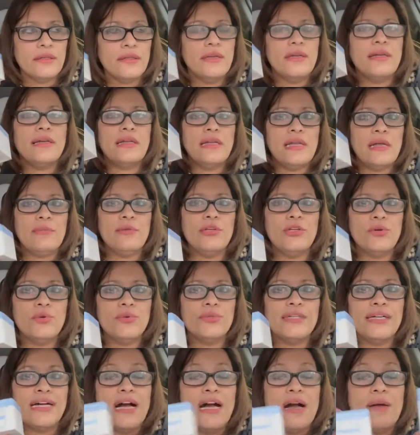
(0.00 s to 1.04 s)
Let me know
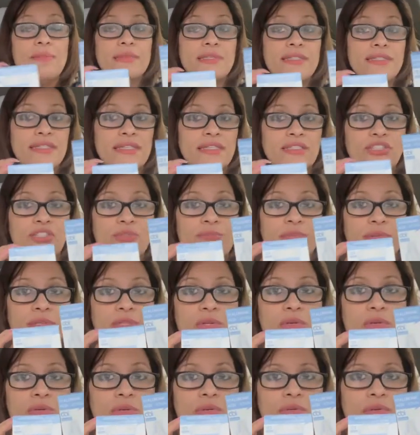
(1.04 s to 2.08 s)
in the comment section
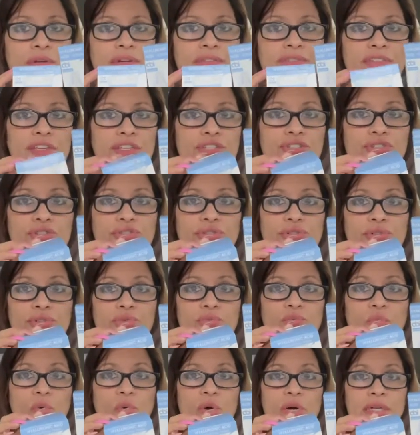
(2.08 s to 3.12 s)
below if there's a
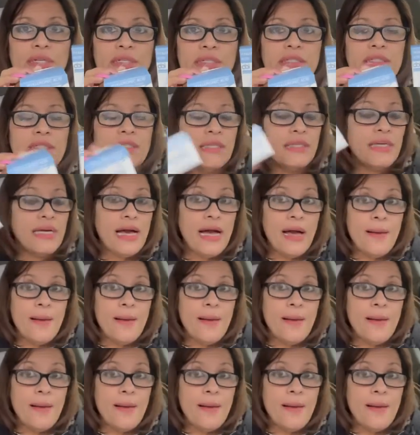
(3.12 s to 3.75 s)
third one.